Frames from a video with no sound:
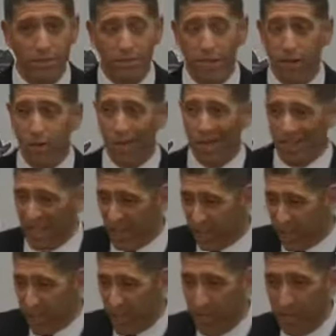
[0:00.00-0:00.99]
and we got a little
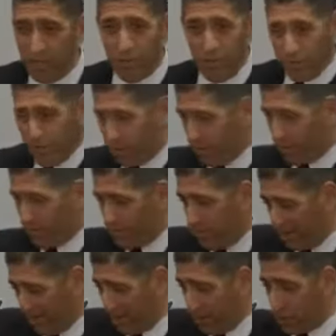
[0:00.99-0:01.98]
thing, uh, we got a little, you
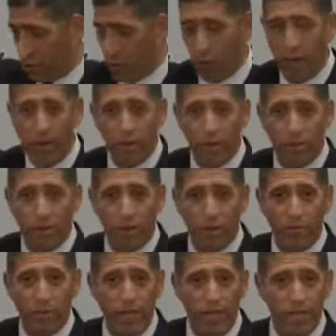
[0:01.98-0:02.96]
know, little tray we put our
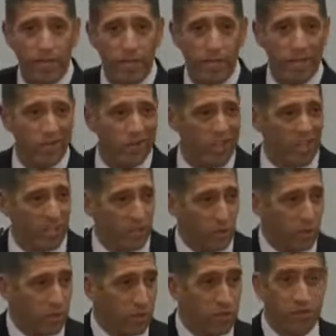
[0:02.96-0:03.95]
paint in, and we got two
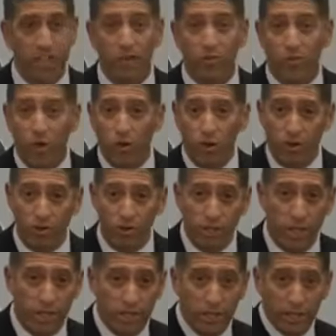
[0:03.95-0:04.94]
of those thin rollers,
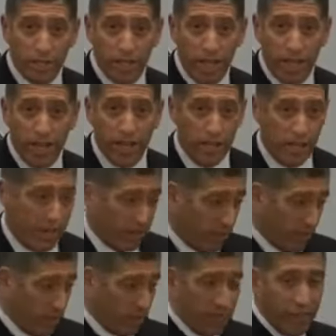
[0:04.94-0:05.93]
because you had to have the
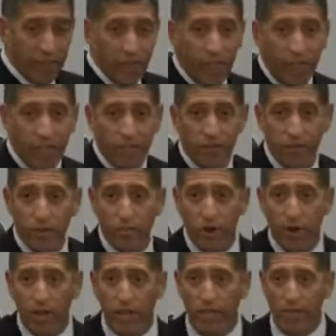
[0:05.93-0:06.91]
little thin lines for the
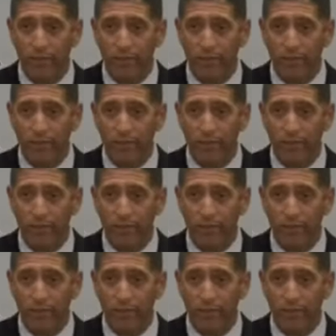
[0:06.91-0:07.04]
parking.